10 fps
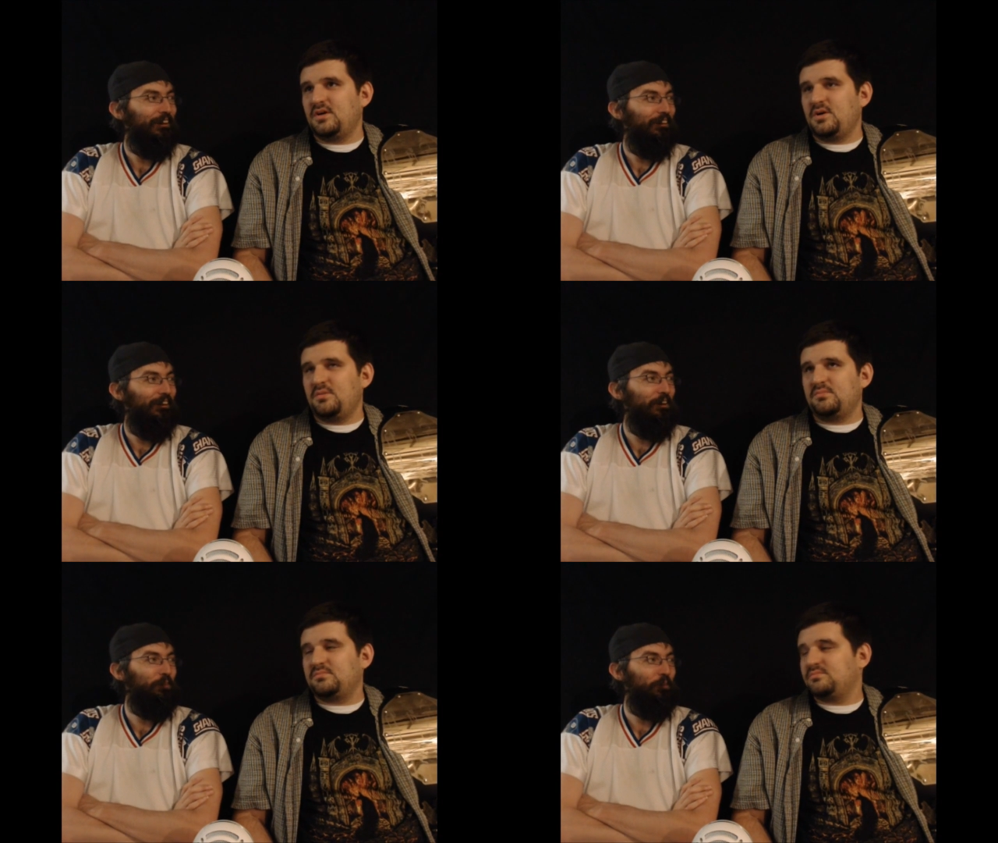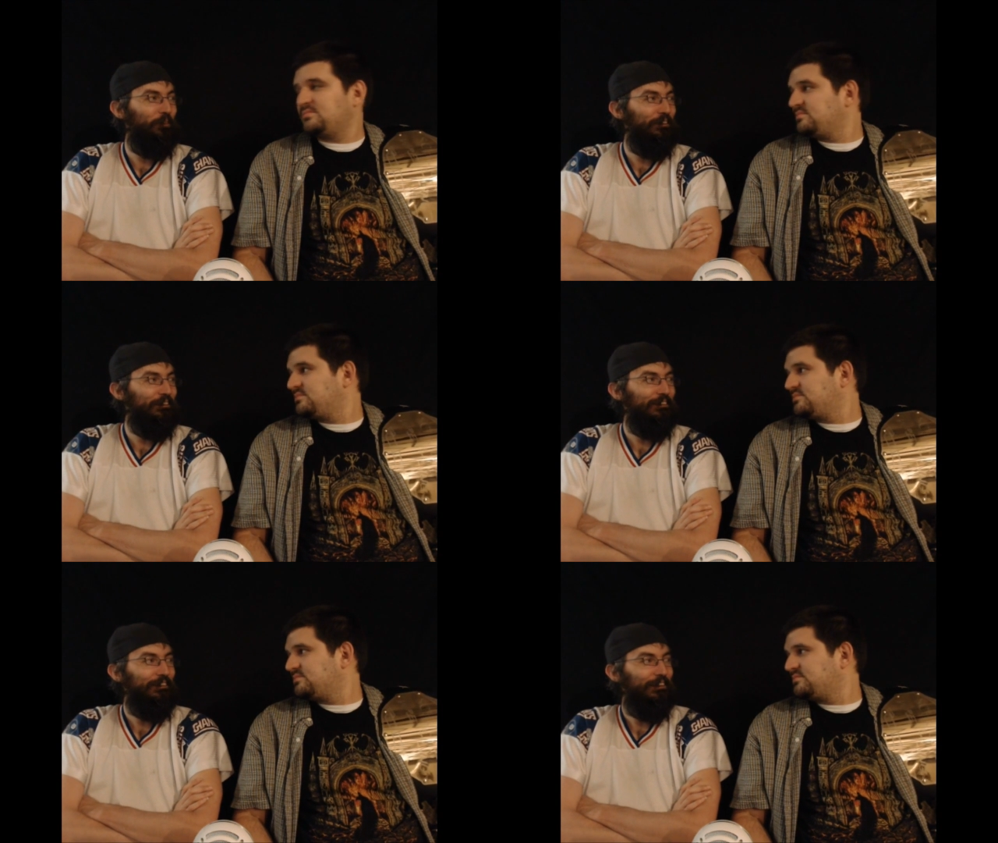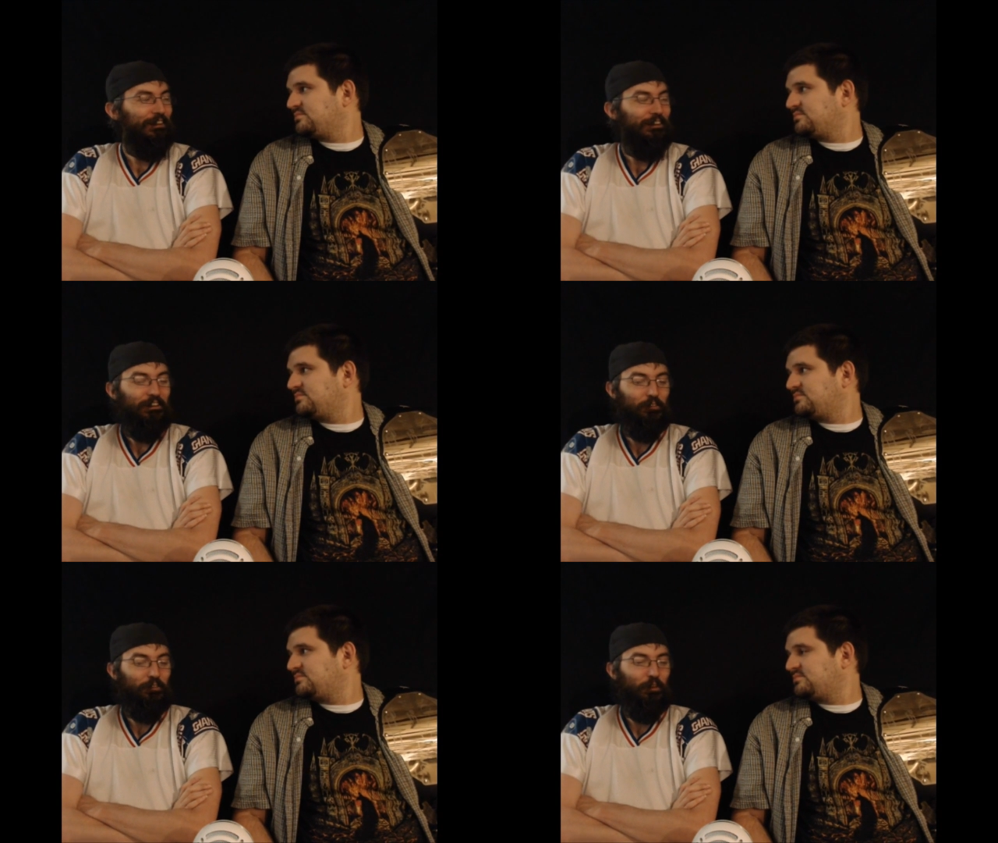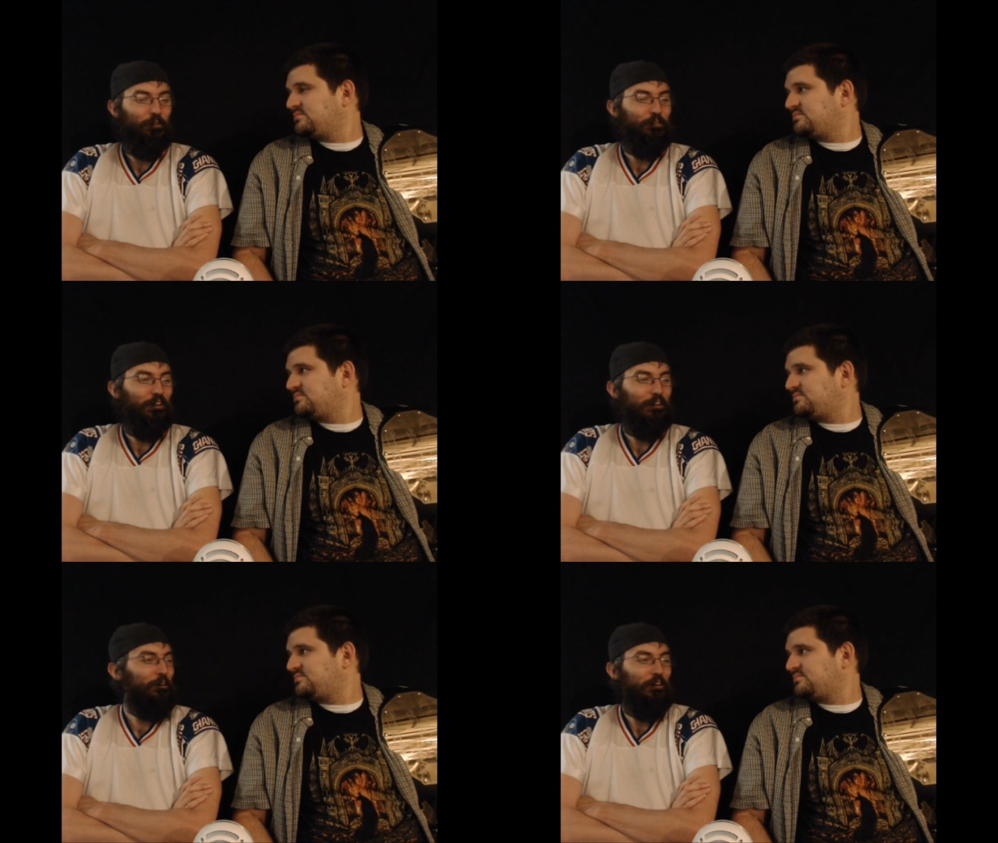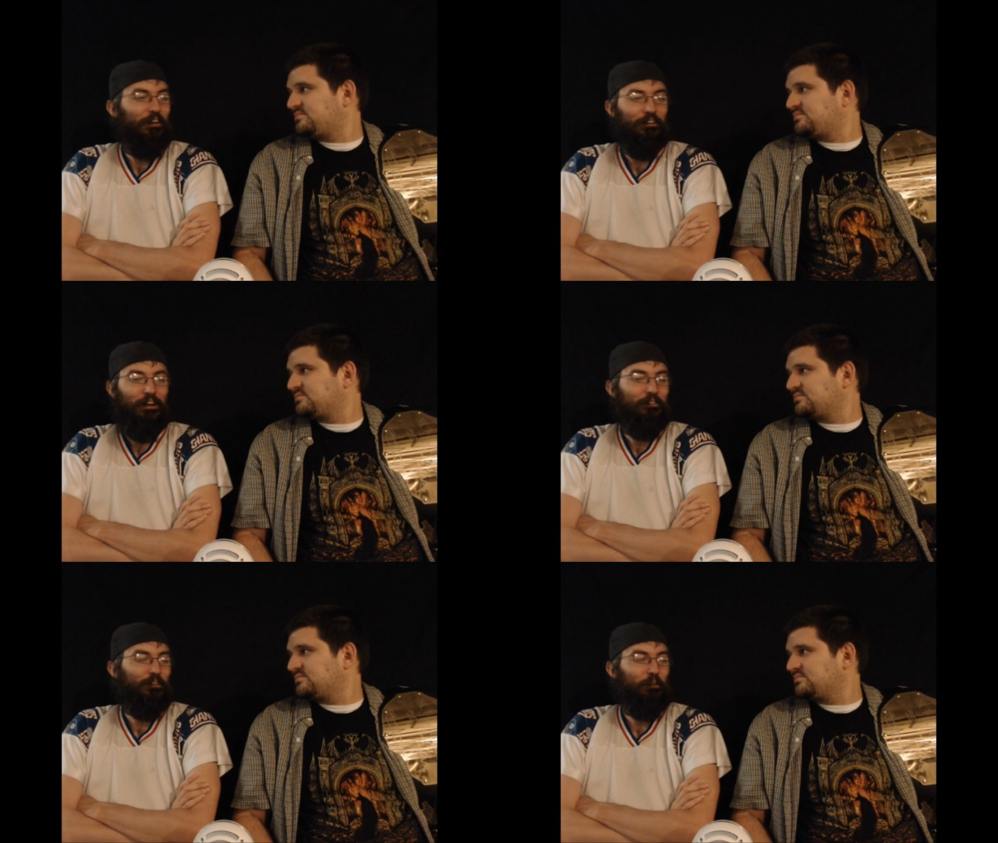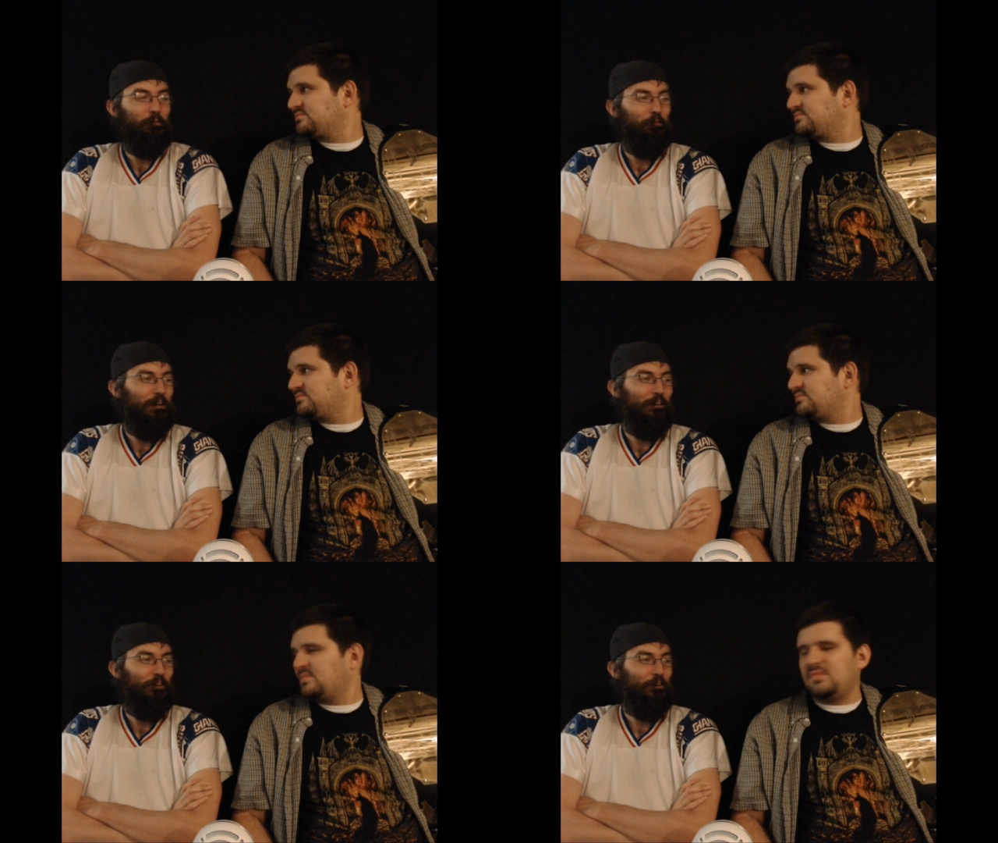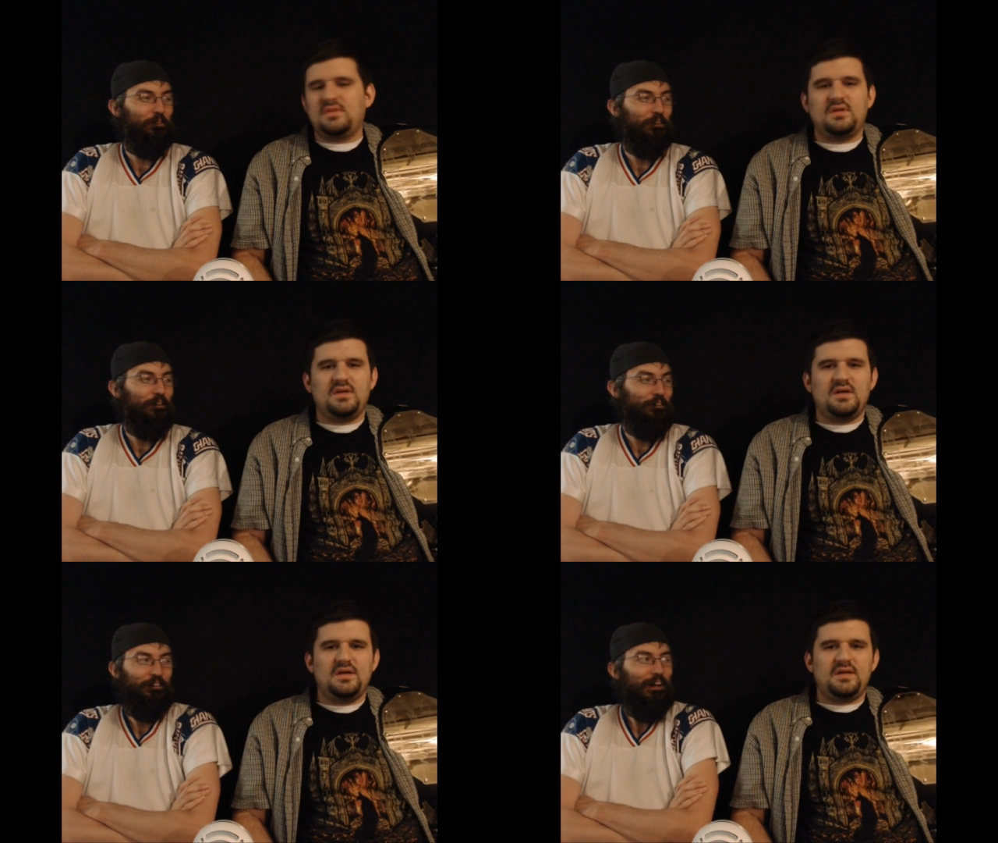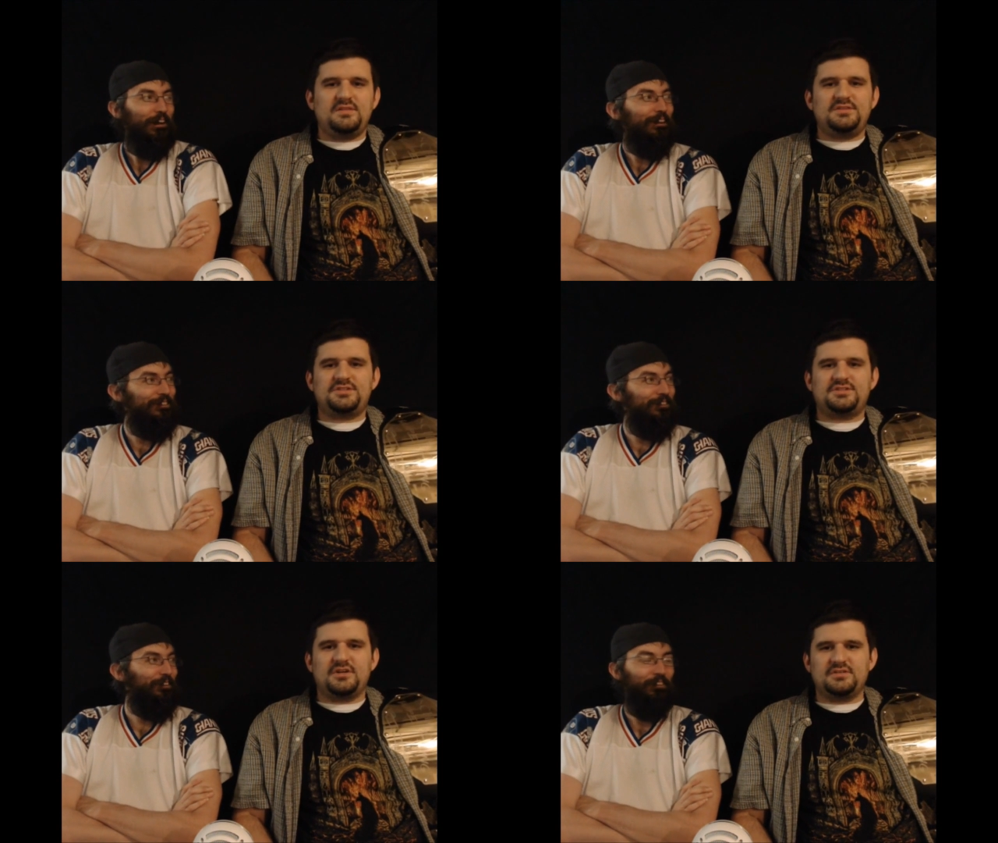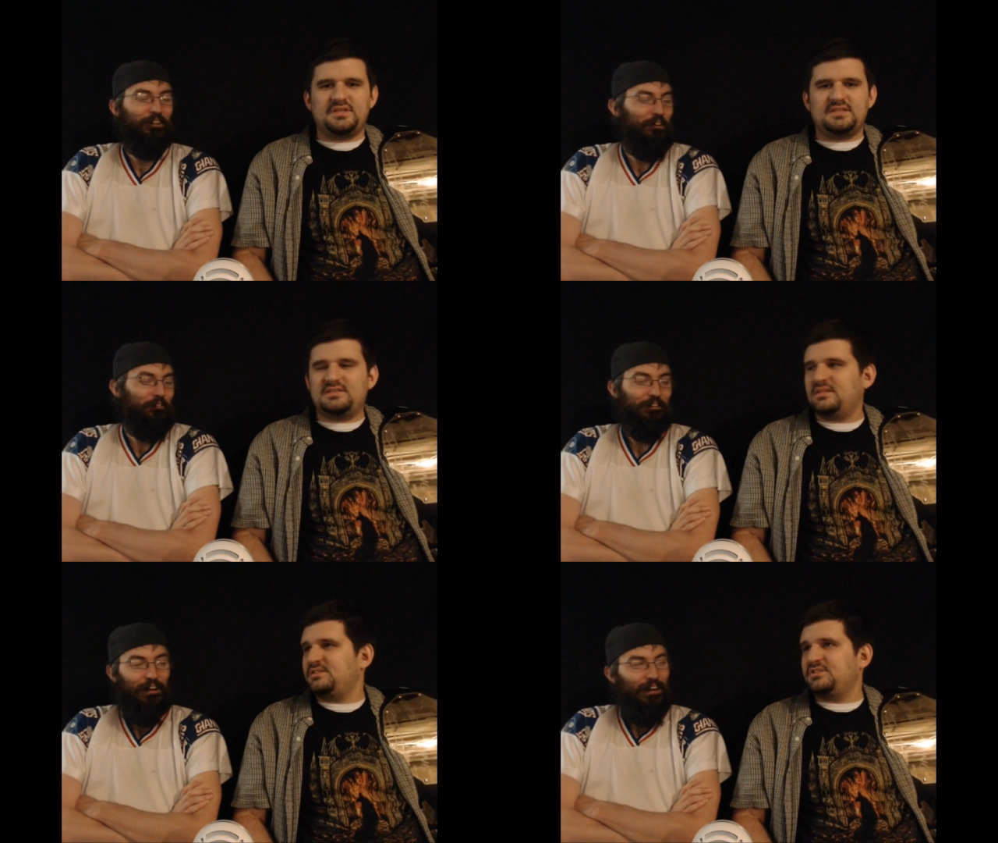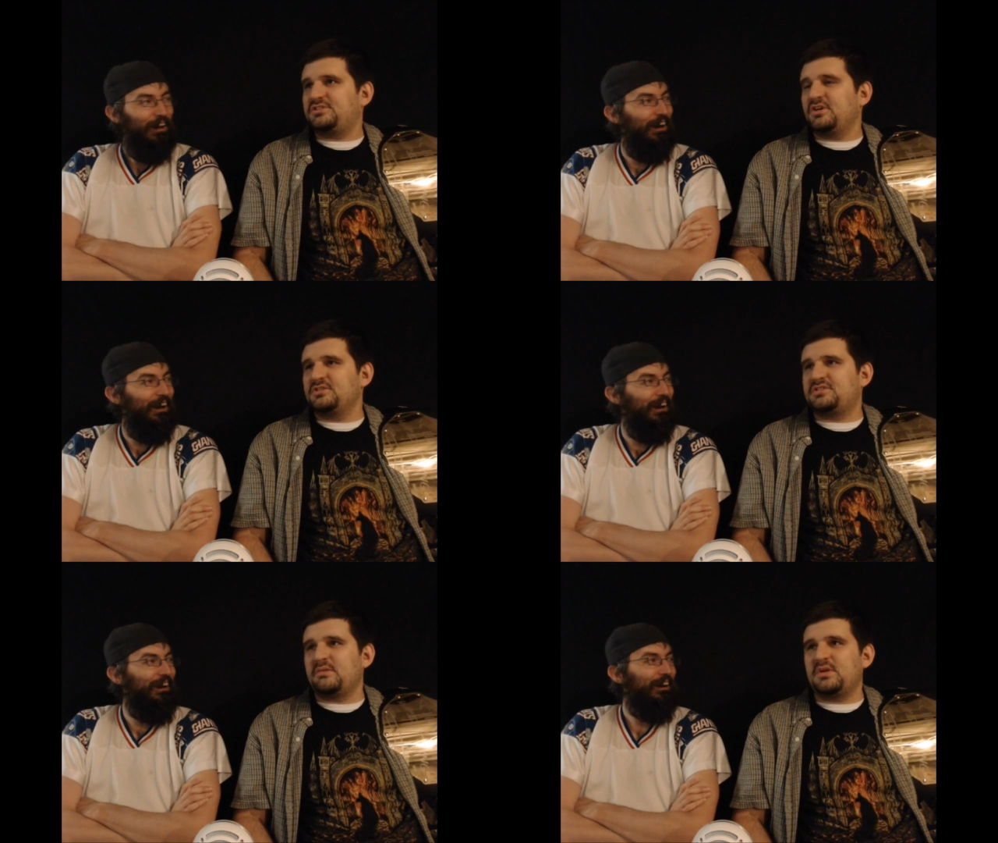Speaker 1: last week. So it's like, okay, that segment made no sense. It just so showed that it just
Speaker 2: shows that